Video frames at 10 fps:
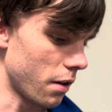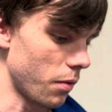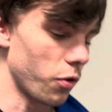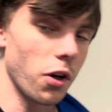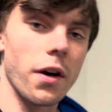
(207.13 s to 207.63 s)

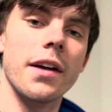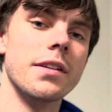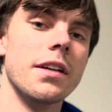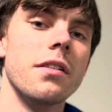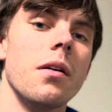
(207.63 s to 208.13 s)
we'll go ahead and
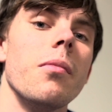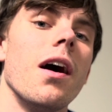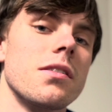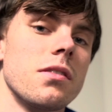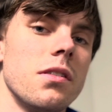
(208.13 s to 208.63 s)
get to
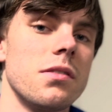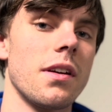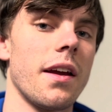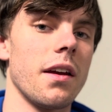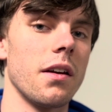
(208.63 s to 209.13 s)
unboxing this
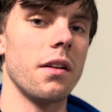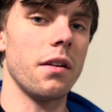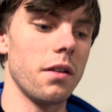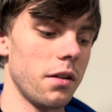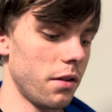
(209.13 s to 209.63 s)
and
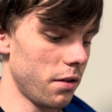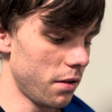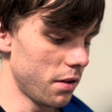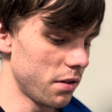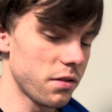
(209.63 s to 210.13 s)

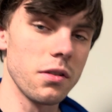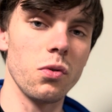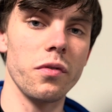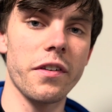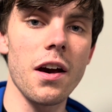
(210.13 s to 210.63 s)
see what
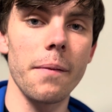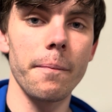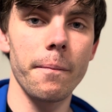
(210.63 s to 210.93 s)
we've got.